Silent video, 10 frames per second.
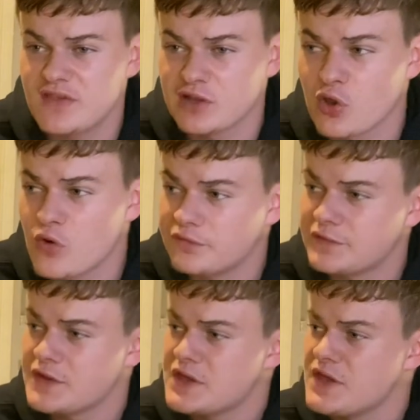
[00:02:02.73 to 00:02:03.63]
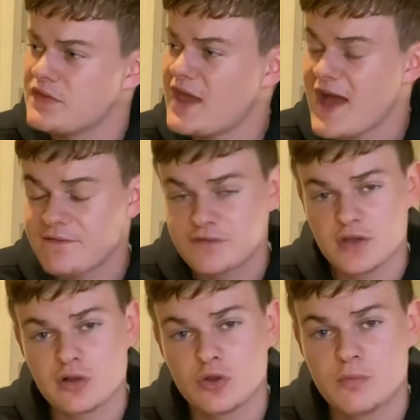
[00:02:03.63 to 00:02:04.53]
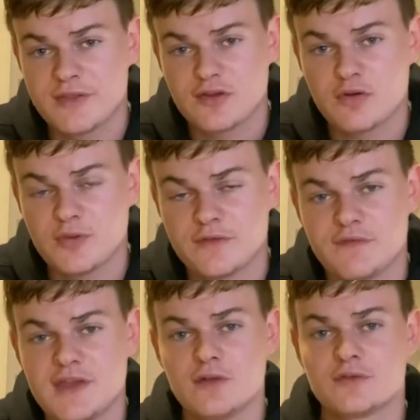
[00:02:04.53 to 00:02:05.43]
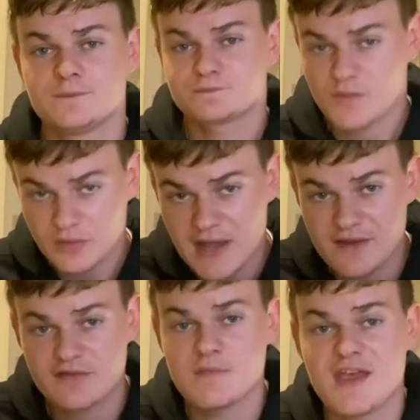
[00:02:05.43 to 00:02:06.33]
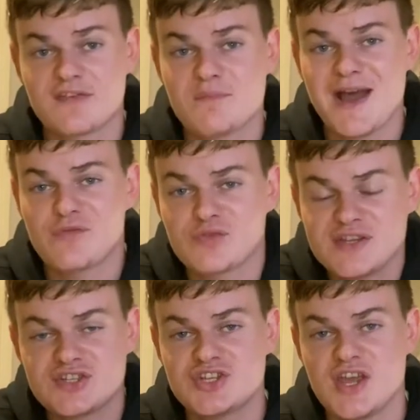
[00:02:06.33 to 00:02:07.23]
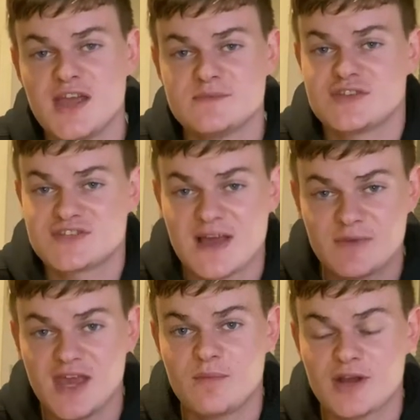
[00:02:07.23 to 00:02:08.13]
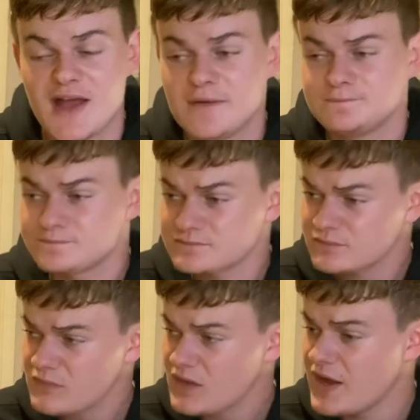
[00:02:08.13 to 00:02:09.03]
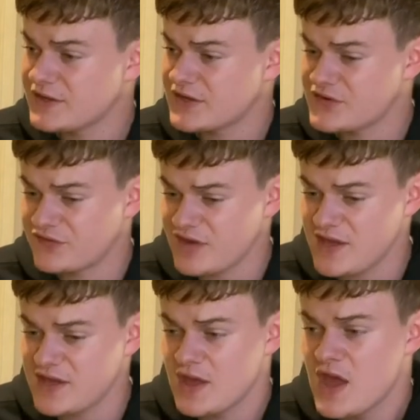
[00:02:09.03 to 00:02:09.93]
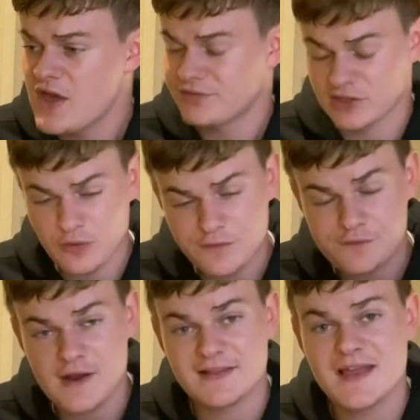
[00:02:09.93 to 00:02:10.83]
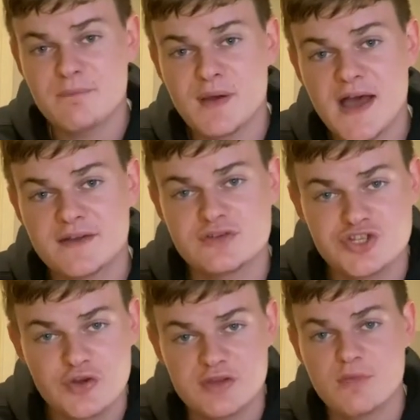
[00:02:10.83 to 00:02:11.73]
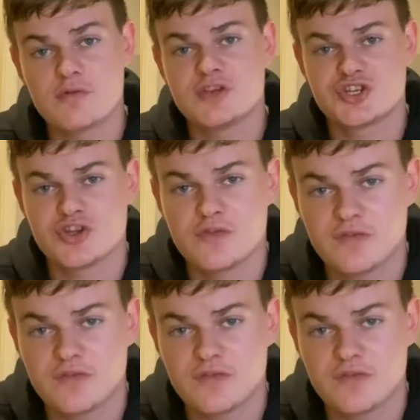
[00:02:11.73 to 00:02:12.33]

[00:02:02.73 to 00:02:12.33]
the love they have for the club when they come on the field. Likes of Mason Mount, Reece James, Tammy Abraham. And you can see the love Frank Lampard and Jody Morris showed to